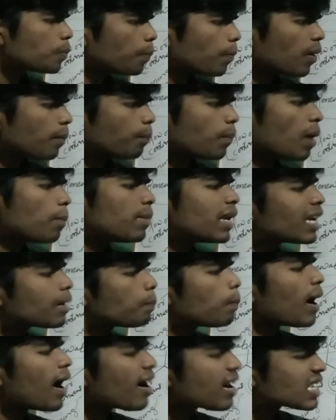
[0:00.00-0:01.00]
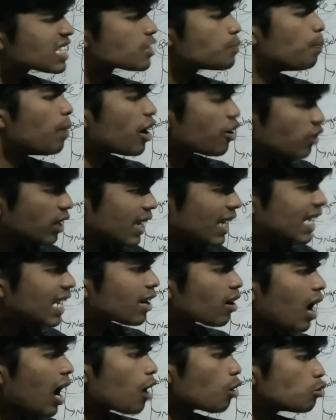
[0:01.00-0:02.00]
public parks, burial
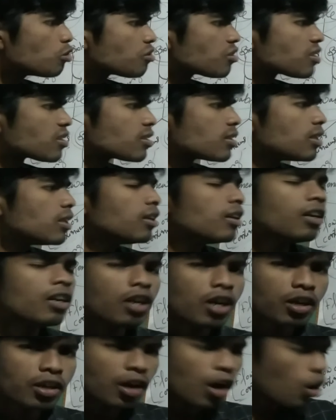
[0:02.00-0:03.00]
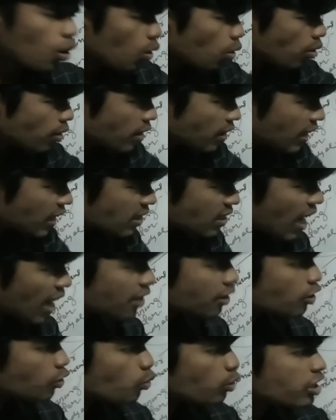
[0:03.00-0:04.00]
grounds, all these
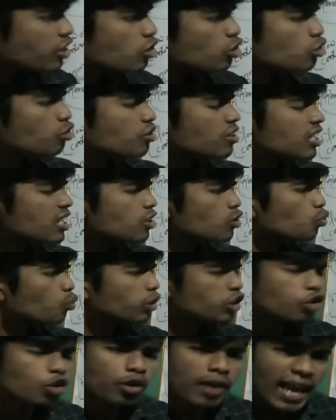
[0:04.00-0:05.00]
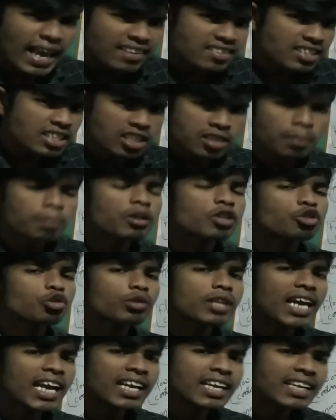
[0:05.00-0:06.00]
are the resources which are accessible
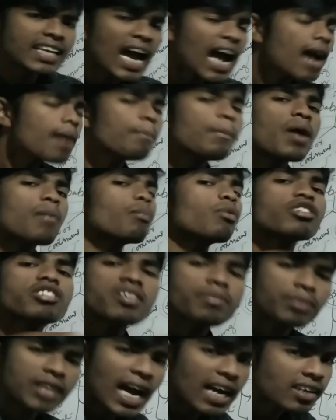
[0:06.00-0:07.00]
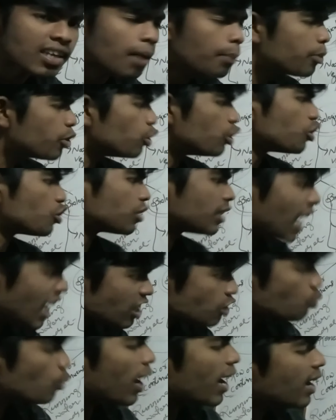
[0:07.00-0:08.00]
to the entire members of that community.
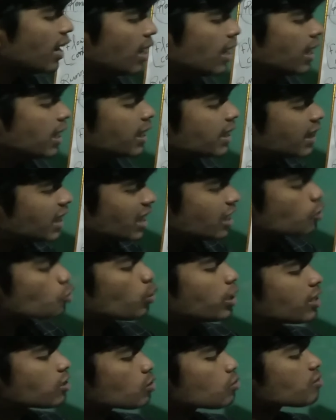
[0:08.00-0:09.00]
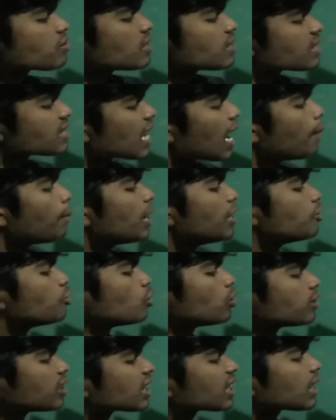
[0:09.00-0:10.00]
That's why these resources come
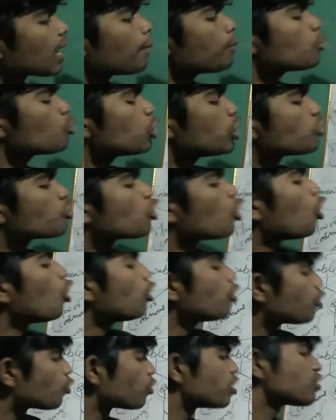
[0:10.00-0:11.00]
under the community owned